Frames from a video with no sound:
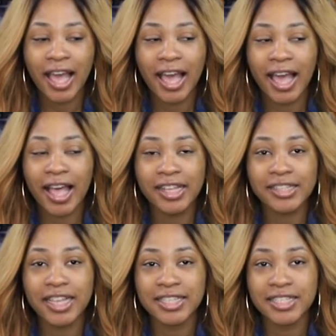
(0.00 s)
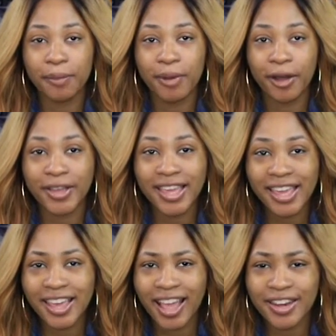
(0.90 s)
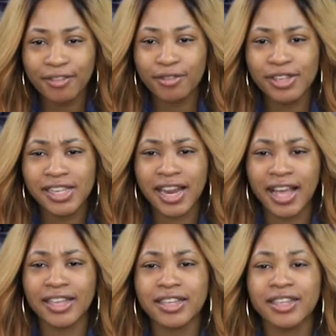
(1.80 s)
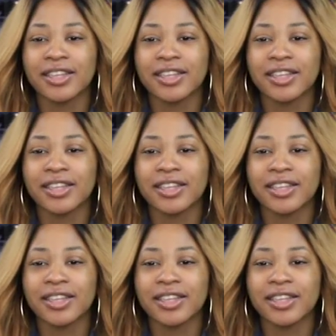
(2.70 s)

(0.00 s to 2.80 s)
and that's about it. I never really like